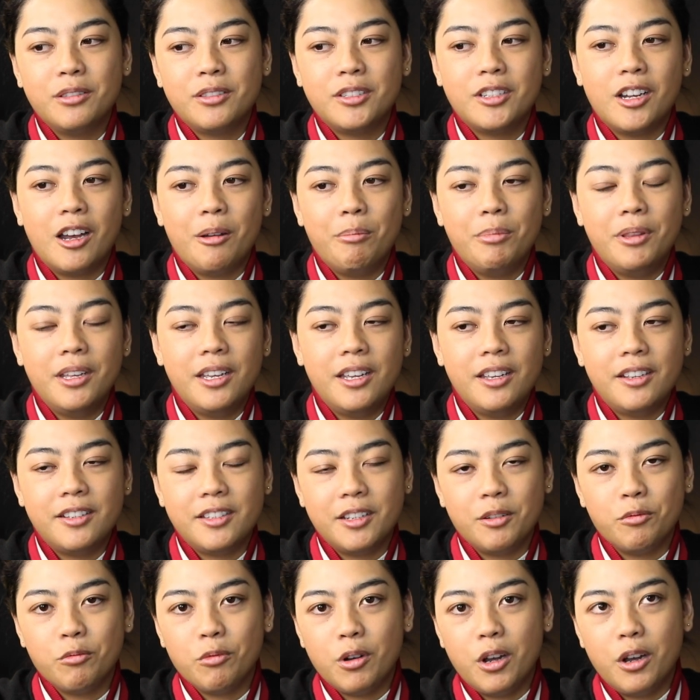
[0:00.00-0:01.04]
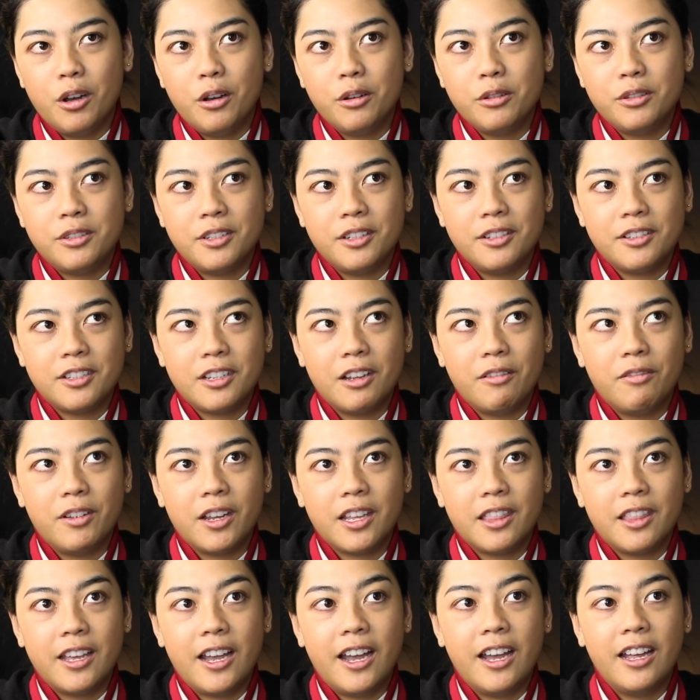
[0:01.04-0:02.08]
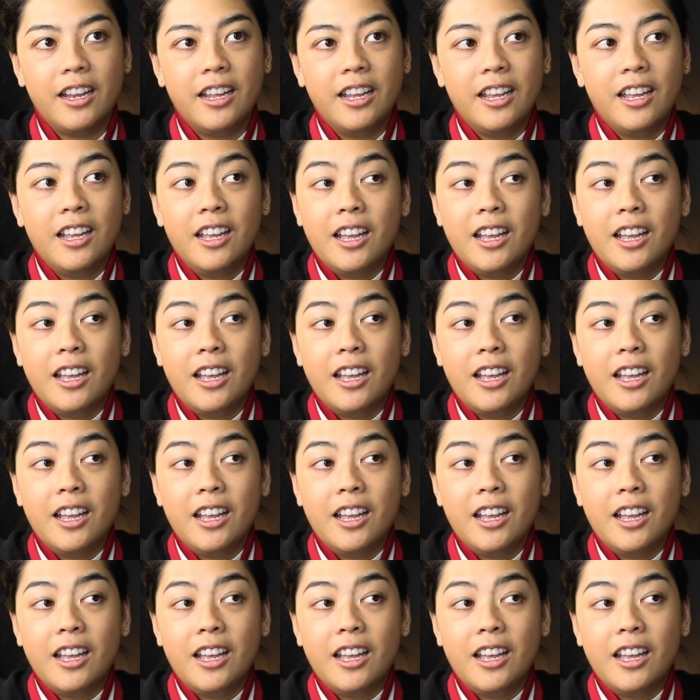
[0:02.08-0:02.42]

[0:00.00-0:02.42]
stop this and roast and stuff like that.